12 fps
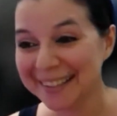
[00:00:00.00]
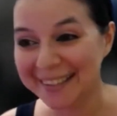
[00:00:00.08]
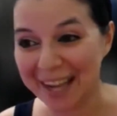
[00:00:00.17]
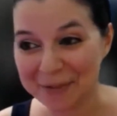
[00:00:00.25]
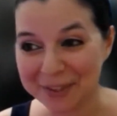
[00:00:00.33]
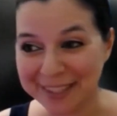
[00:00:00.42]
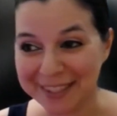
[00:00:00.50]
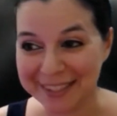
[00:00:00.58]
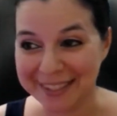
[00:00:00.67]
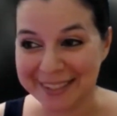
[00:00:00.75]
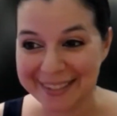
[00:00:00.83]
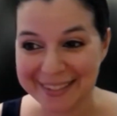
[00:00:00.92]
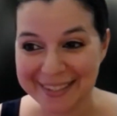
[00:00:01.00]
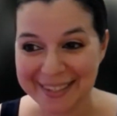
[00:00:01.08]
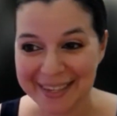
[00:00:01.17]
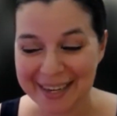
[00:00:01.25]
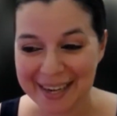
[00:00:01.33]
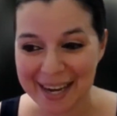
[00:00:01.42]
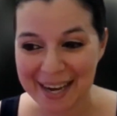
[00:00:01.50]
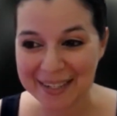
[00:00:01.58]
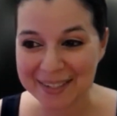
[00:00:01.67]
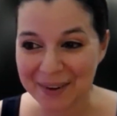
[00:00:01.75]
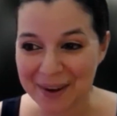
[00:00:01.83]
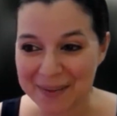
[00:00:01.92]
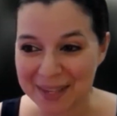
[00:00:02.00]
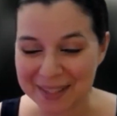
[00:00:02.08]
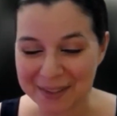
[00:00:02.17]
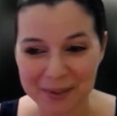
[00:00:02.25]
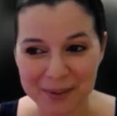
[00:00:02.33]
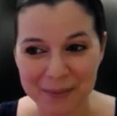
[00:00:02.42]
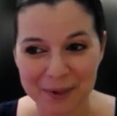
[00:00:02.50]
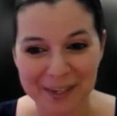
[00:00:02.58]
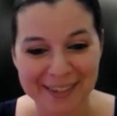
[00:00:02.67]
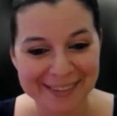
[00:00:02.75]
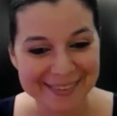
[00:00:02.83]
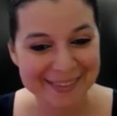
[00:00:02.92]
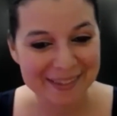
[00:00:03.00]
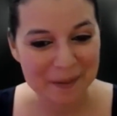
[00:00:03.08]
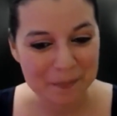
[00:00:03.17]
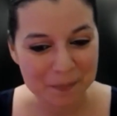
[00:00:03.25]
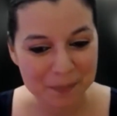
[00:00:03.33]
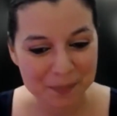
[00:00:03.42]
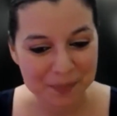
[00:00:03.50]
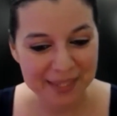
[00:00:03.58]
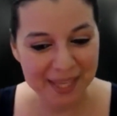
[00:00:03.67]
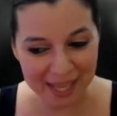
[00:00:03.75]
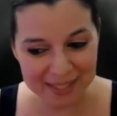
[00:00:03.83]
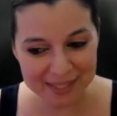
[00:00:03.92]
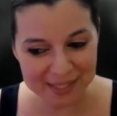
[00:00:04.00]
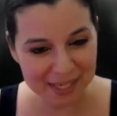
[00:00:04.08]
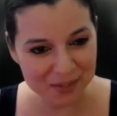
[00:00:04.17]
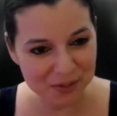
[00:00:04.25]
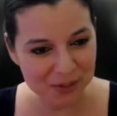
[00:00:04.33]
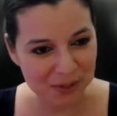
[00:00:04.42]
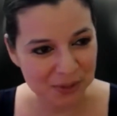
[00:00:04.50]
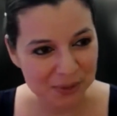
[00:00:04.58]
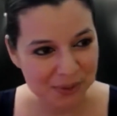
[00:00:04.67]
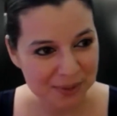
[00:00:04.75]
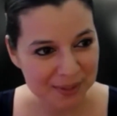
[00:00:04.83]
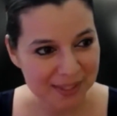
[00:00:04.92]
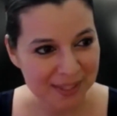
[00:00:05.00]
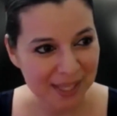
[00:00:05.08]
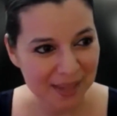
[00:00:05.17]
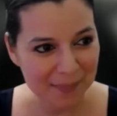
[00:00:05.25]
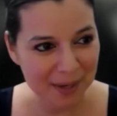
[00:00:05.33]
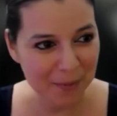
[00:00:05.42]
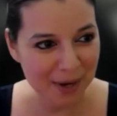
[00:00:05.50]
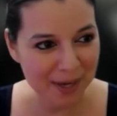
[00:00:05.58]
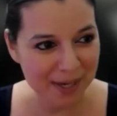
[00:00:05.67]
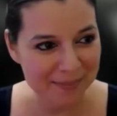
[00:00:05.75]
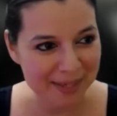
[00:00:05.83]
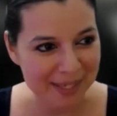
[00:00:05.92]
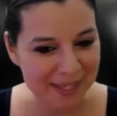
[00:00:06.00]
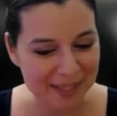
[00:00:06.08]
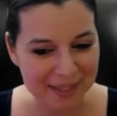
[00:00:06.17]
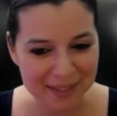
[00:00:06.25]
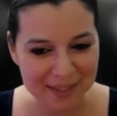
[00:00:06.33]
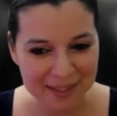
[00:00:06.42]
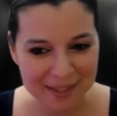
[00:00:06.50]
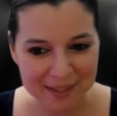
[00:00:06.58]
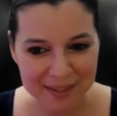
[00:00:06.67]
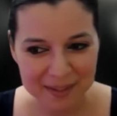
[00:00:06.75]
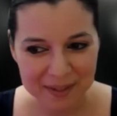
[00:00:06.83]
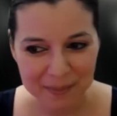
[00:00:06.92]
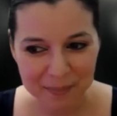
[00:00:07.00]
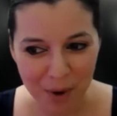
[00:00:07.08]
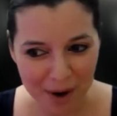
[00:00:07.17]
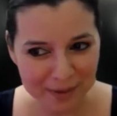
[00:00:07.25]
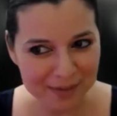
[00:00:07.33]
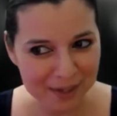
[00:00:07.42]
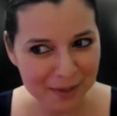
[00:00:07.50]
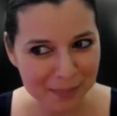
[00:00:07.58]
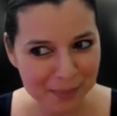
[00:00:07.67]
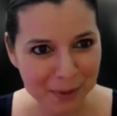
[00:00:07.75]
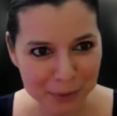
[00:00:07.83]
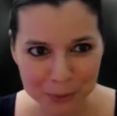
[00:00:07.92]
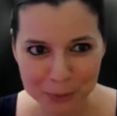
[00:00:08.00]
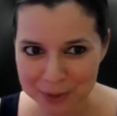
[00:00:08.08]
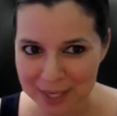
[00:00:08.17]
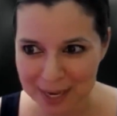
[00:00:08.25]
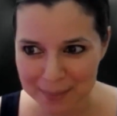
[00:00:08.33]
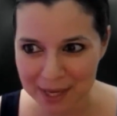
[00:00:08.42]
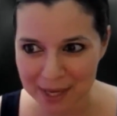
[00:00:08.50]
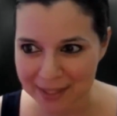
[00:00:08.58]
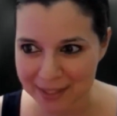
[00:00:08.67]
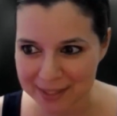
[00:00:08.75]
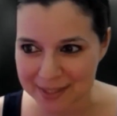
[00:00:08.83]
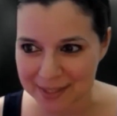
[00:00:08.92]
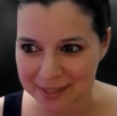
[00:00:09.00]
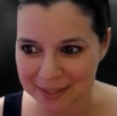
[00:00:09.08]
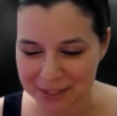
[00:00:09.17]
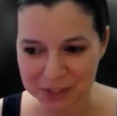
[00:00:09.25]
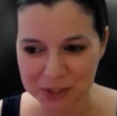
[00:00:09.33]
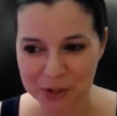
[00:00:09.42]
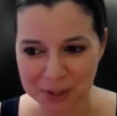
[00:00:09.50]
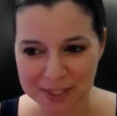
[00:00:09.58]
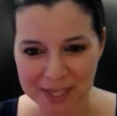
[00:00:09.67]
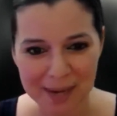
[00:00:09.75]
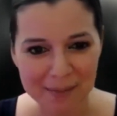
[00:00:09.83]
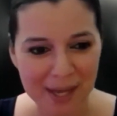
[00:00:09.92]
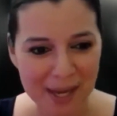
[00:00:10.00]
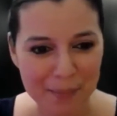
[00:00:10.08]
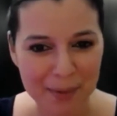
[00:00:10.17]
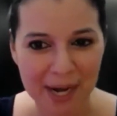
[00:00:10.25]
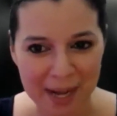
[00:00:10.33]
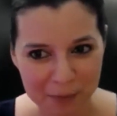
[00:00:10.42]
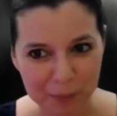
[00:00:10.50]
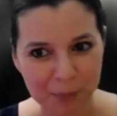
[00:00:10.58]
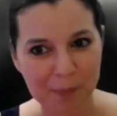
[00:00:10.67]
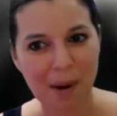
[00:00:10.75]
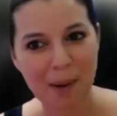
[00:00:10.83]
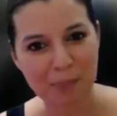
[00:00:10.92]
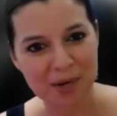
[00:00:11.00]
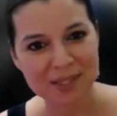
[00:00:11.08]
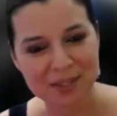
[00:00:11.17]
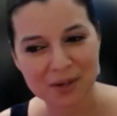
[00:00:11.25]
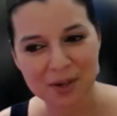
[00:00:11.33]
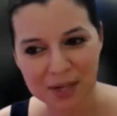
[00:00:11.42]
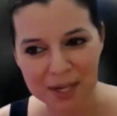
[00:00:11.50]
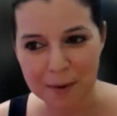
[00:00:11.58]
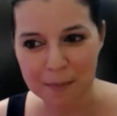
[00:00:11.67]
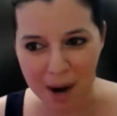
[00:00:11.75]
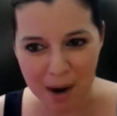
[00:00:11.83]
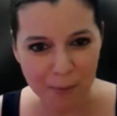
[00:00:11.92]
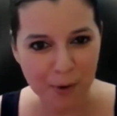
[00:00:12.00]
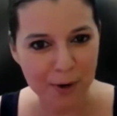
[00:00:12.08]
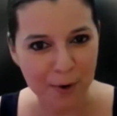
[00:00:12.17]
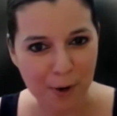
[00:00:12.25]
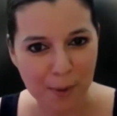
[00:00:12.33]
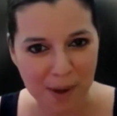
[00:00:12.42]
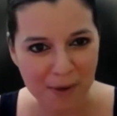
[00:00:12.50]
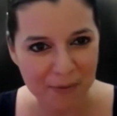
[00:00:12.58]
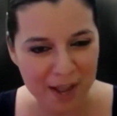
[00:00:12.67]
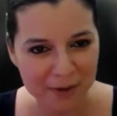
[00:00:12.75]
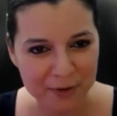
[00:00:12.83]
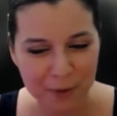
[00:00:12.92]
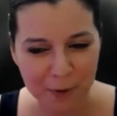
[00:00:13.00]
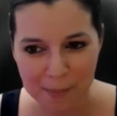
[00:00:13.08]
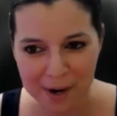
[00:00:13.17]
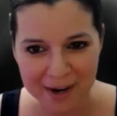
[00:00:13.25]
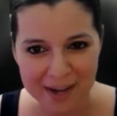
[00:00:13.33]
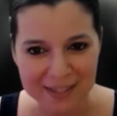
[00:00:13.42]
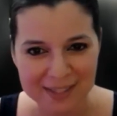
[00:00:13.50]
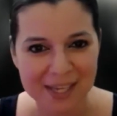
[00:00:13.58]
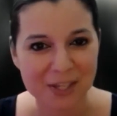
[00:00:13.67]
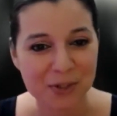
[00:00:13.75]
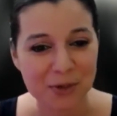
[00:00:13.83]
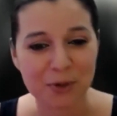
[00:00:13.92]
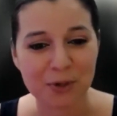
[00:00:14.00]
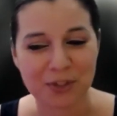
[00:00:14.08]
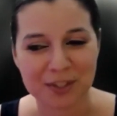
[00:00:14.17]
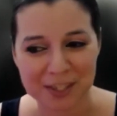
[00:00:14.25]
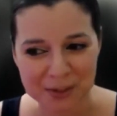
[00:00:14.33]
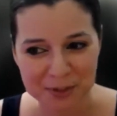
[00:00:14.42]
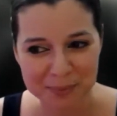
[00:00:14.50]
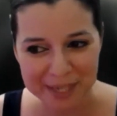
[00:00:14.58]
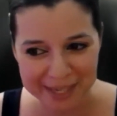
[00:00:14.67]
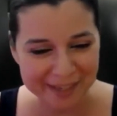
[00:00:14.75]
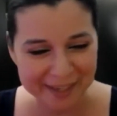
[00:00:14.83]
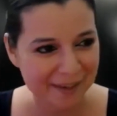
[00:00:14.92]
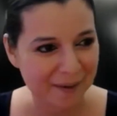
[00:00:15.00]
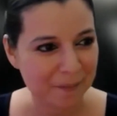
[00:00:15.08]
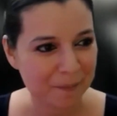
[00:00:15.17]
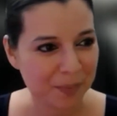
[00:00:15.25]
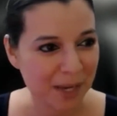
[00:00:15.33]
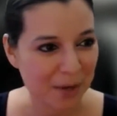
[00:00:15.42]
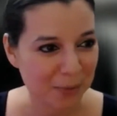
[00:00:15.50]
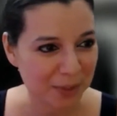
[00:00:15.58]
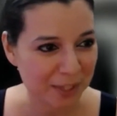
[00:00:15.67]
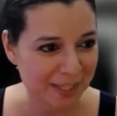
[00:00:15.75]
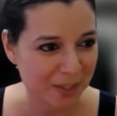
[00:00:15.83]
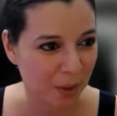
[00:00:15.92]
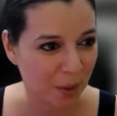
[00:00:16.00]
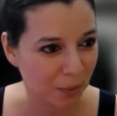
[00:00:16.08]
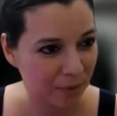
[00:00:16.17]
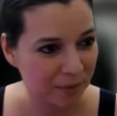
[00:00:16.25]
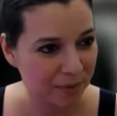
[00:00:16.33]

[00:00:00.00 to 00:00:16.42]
Definitely. I know I'm not the only one. They like to censor you. I'm like, wait a minute. Mark Zuckerberg, whose timeline is it? This is your timeline, but I have to put my presence on here, my work, all my value, all my content, and you want to censor me? I don't think so.